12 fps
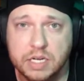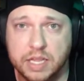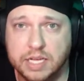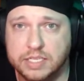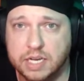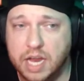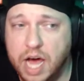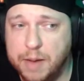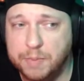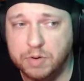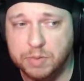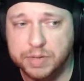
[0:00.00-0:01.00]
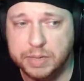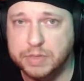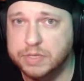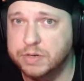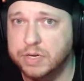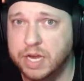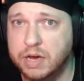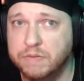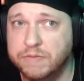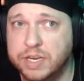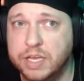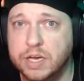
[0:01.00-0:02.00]
There's a lot more people doing now
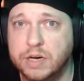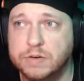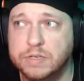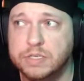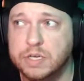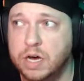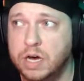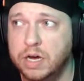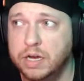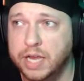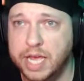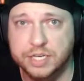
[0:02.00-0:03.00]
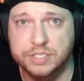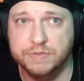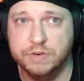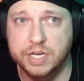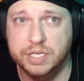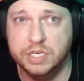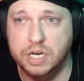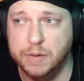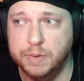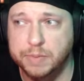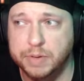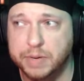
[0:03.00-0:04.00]
videos on AshesofCreation, a lot
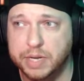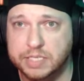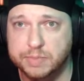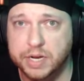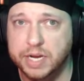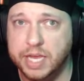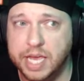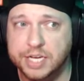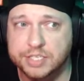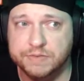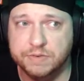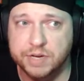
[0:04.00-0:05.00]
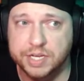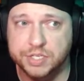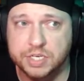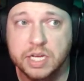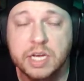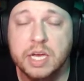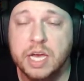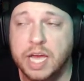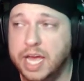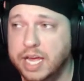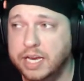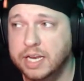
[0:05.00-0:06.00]
more people explaining AshesofCreation,
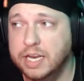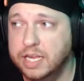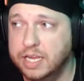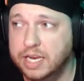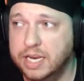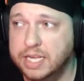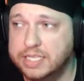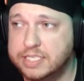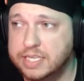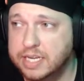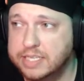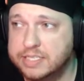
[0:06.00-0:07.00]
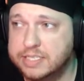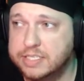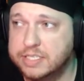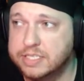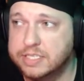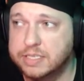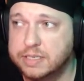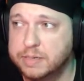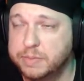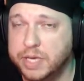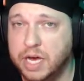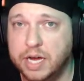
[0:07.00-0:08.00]
and let's just
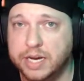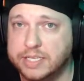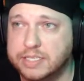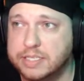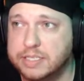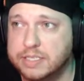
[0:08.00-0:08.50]
be honest.